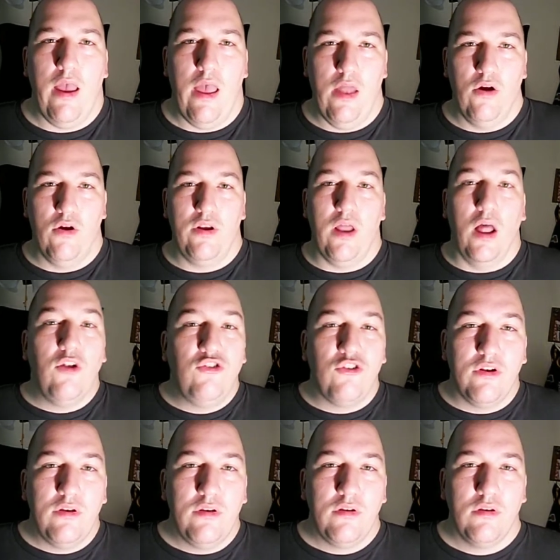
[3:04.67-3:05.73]
enter a
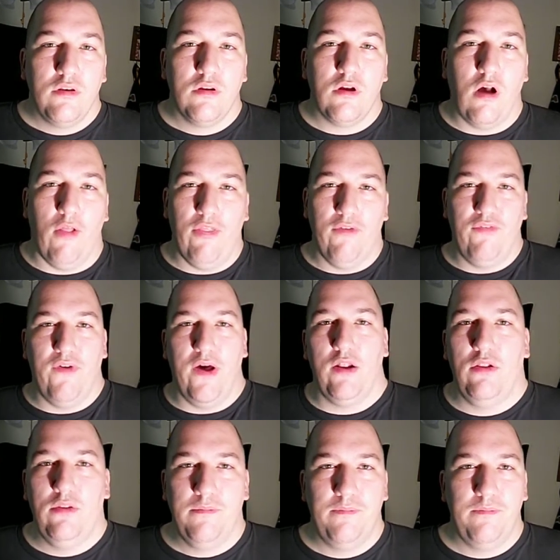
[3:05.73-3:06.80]
dungeon called the
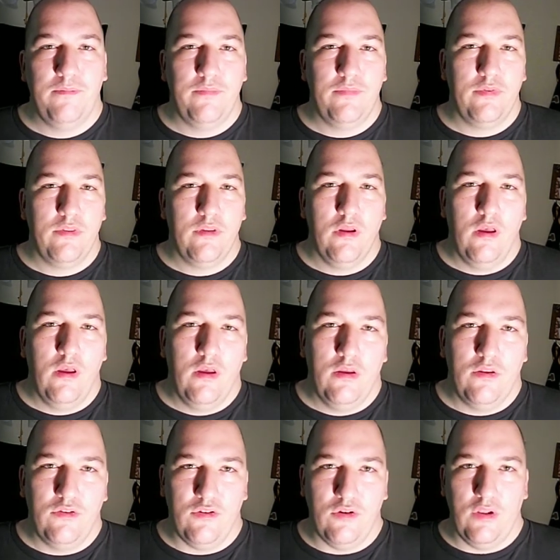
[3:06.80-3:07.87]
Funnel,
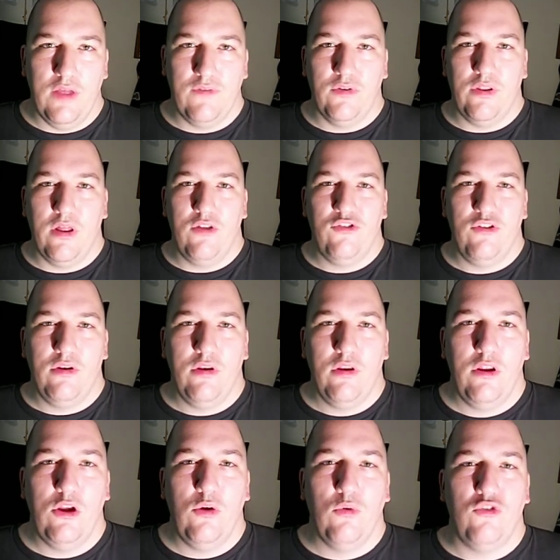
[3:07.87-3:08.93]
0-level dungeon.
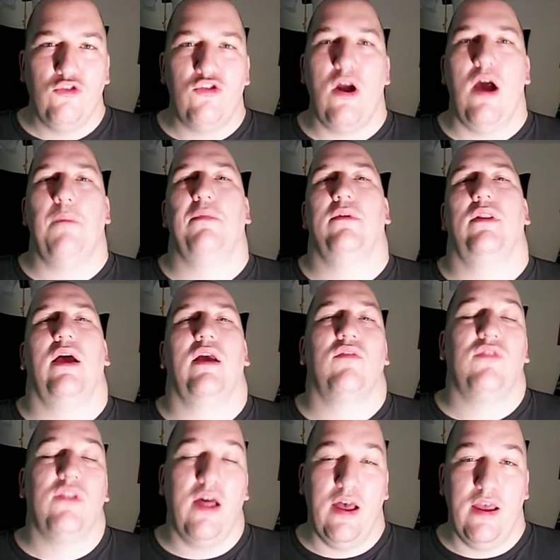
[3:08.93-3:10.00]
You will drop like
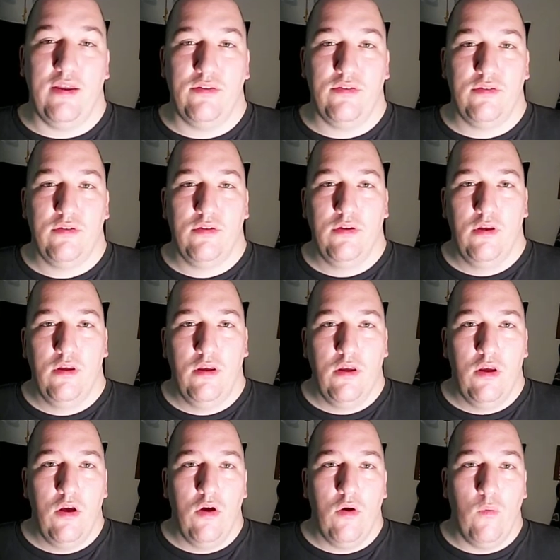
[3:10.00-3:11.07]
flies.
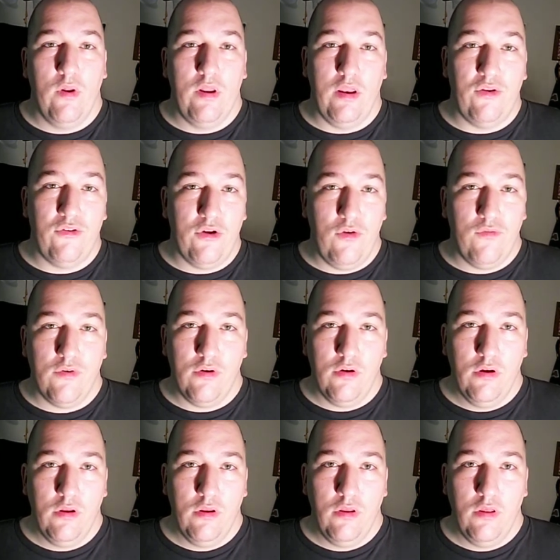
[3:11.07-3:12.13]
When it is over,
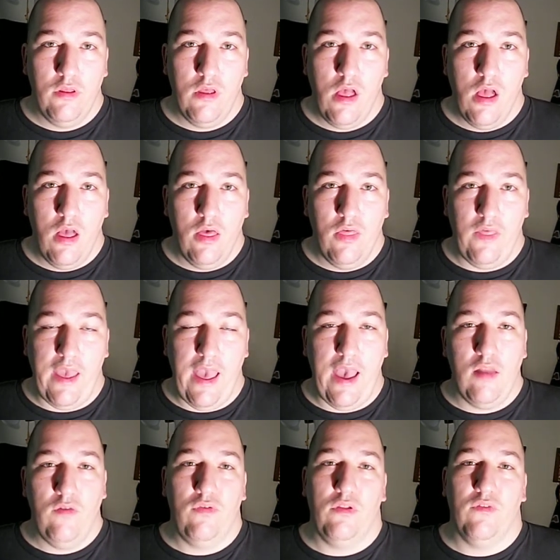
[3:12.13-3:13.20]
the
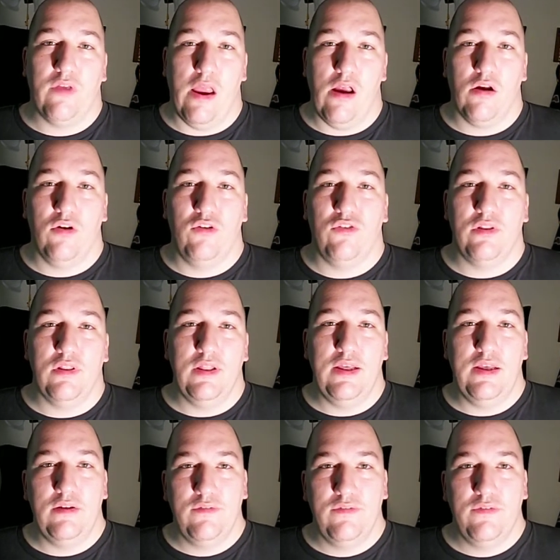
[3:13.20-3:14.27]
handful of characters that
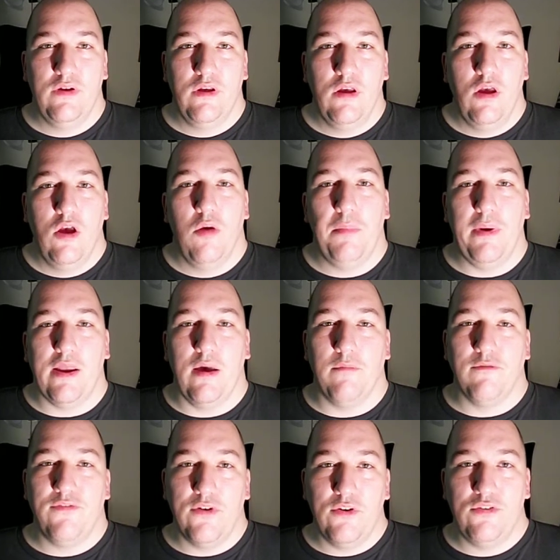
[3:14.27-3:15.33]
live
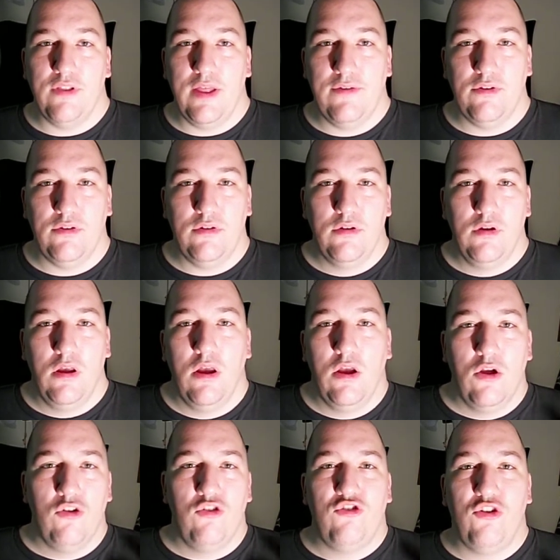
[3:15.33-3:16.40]
become first level.
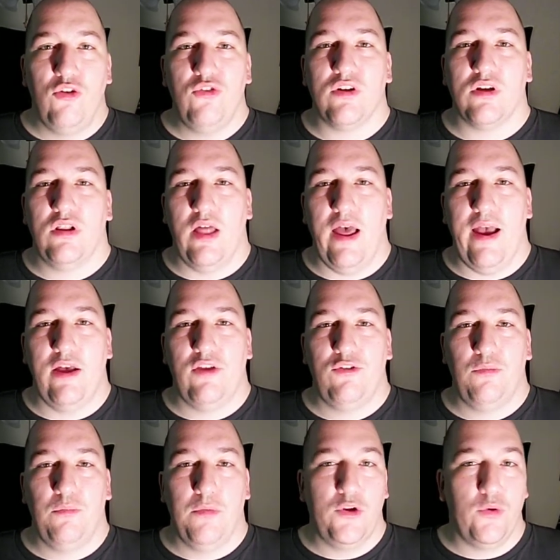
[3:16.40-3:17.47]
Choose a
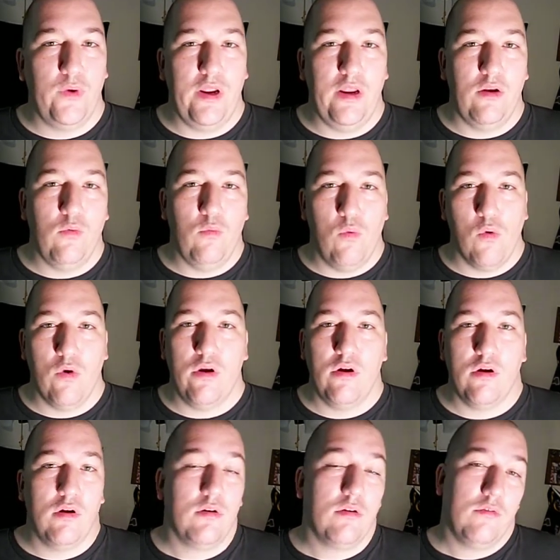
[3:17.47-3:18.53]
class between
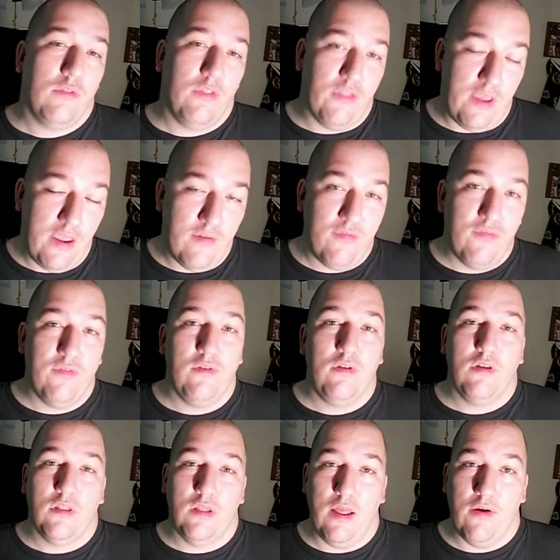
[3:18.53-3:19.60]
warrior, thief,
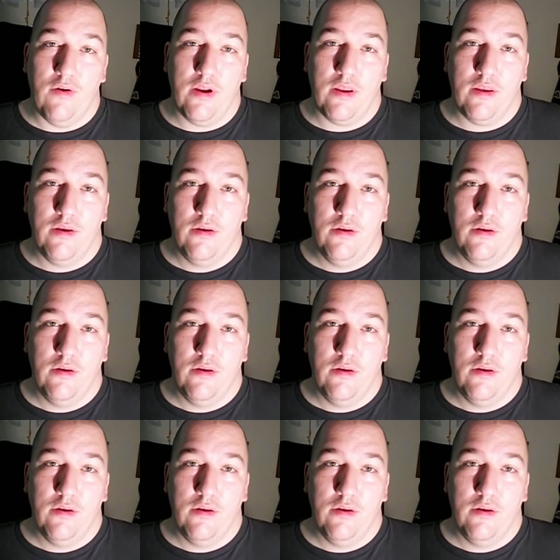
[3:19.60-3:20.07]
cleric,